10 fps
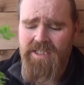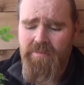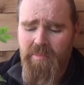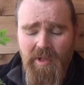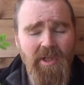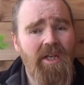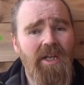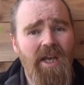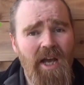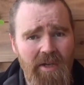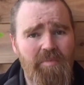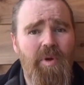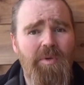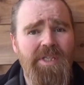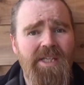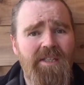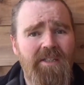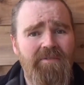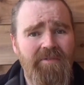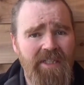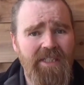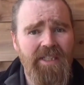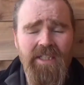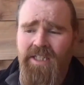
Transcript: it's a bulk, high protein feed